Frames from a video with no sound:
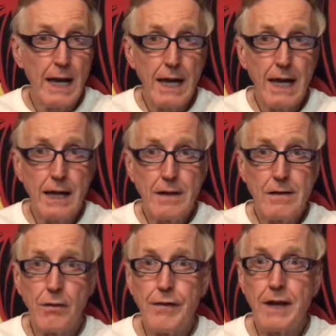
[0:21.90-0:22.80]
in these
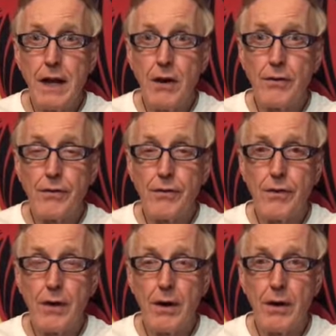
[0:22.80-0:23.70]
little videos
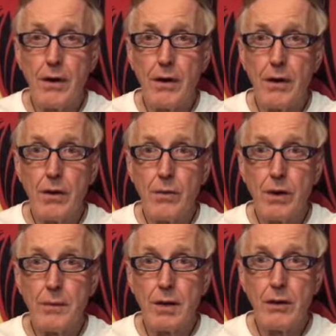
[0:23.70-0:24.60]
we're
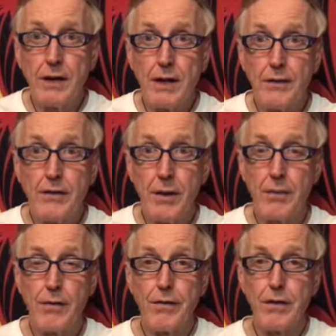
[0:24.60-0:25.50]
going to be looking at some
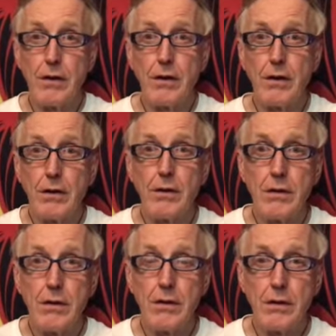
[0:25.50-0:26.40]
of the
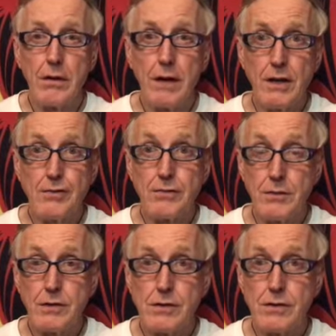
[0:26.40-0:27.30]

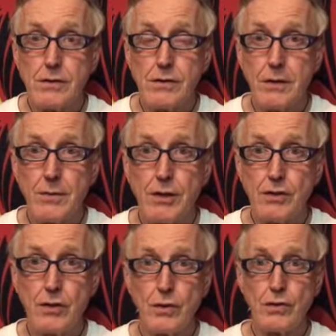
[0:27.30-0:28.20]
instruments, some of the
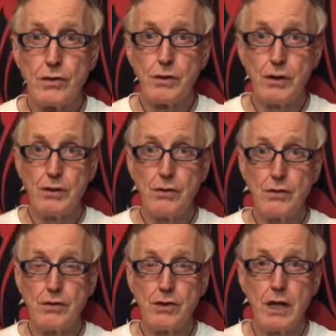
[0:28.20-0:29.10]
tools that we
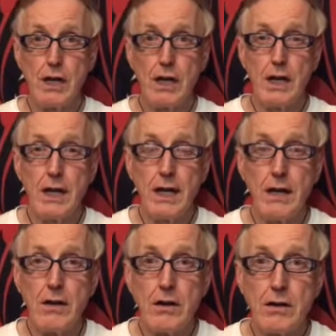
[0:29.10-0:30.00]
use in
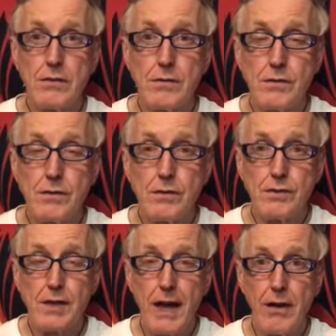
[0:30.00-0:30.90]
our
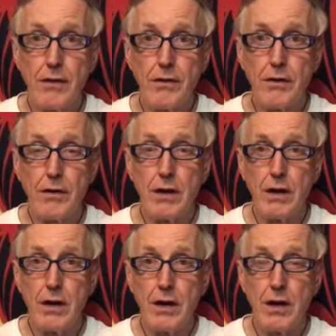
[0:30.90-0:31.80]
sound
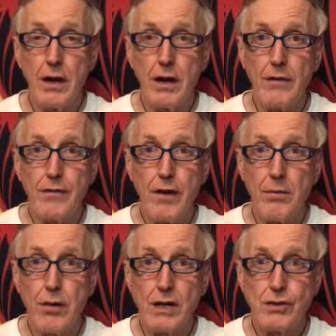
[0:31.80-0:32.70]
and
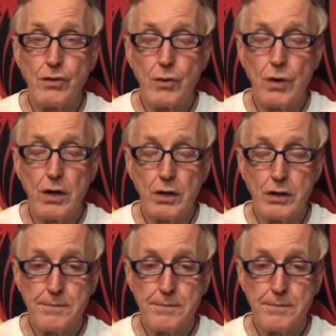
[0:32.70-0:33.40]
vibrational work.